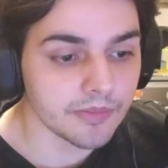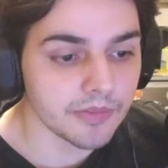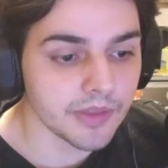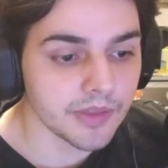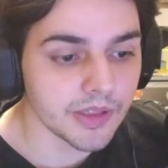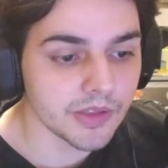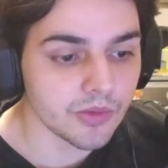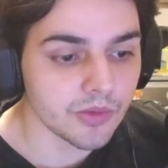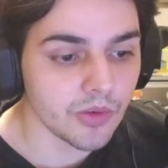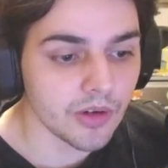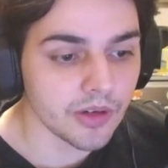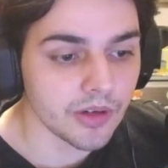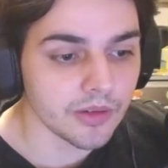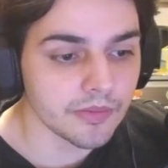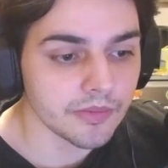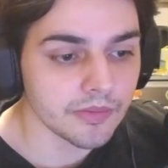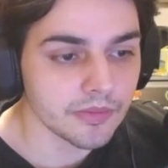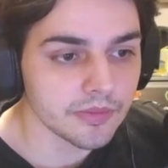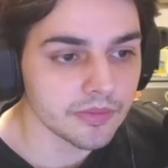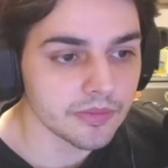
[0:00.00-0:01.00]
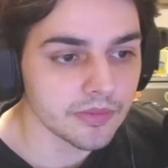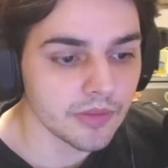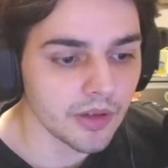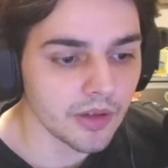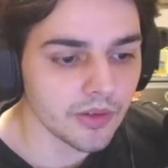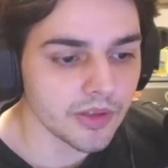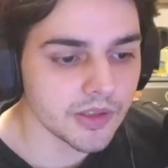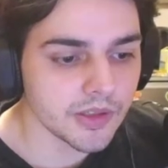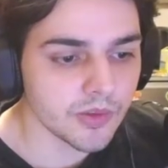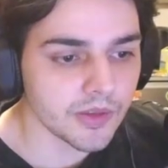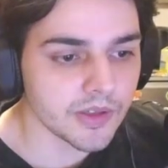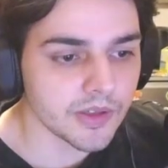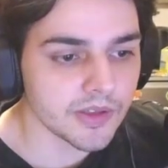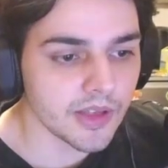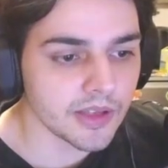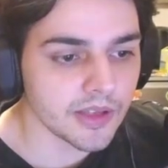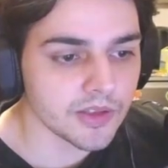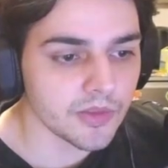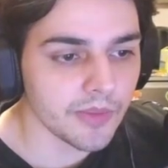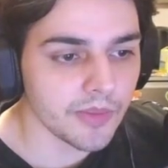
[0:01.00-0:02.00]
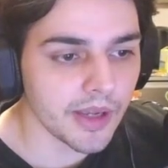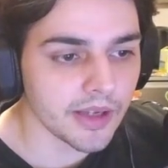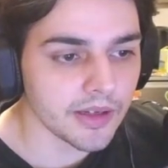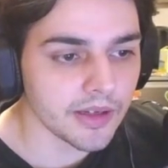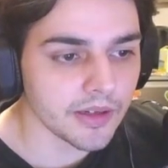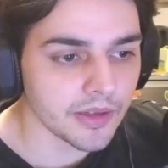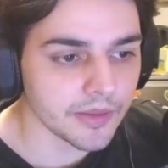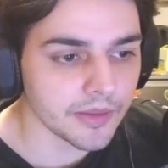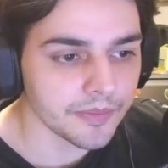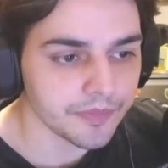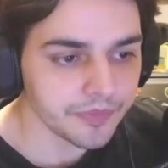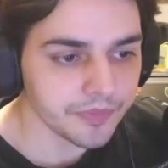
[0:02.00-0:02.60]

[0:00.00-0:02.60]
this one. Oh, this one is not too bad either.